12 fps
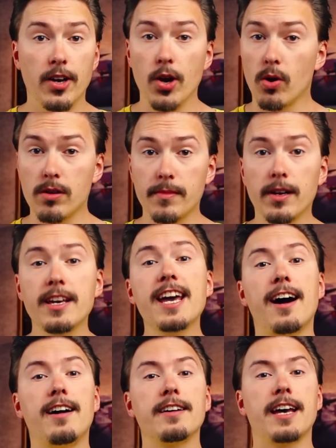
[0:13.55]
Normally,
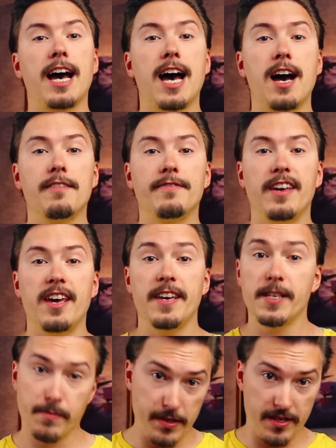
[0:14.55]
I have
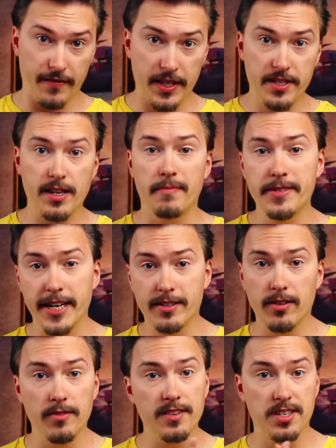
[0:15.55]
a specific
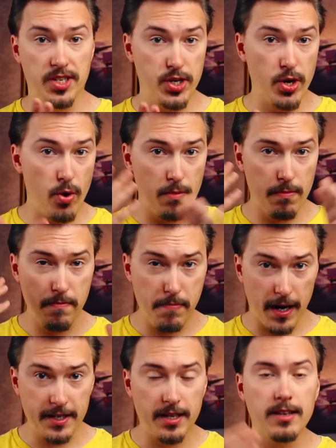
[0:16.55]
subject on this show,
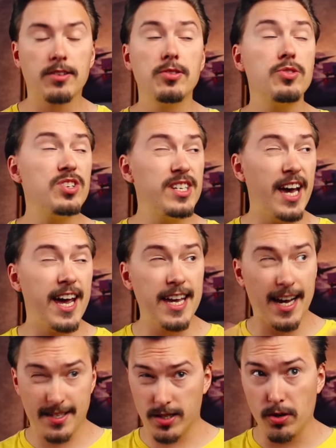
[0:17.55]
but today,
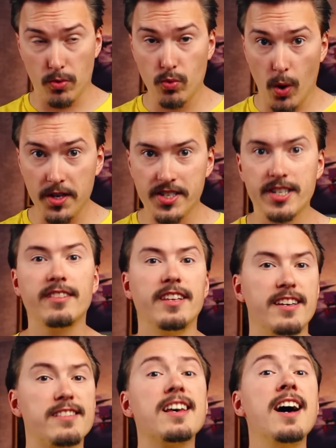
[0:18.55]
as you're watching
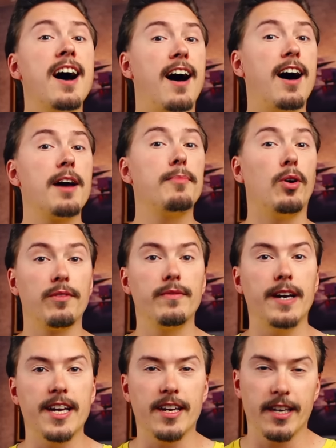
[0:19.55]
this, I'm on
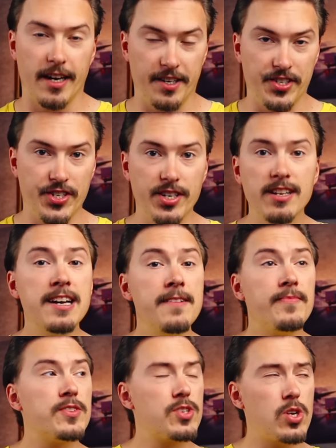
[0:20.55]
vacation,
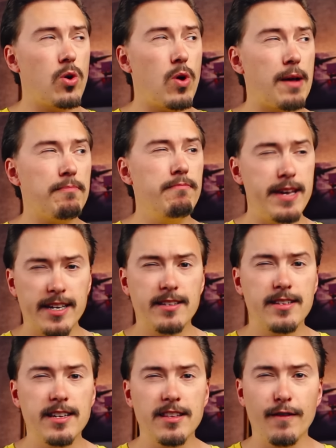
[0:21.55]
so I'm
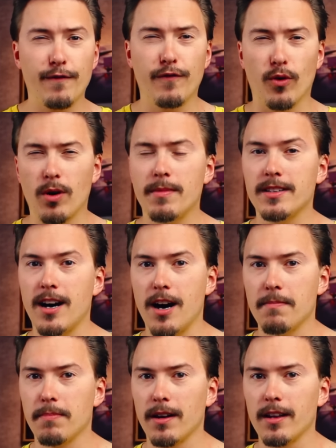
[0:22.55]
mixing the format
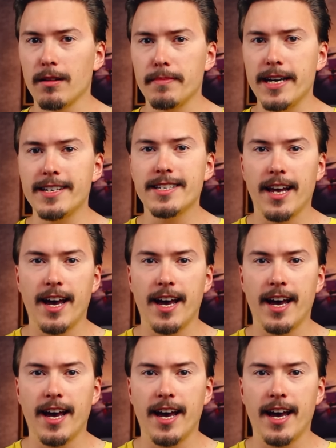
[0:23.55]
up a little bit.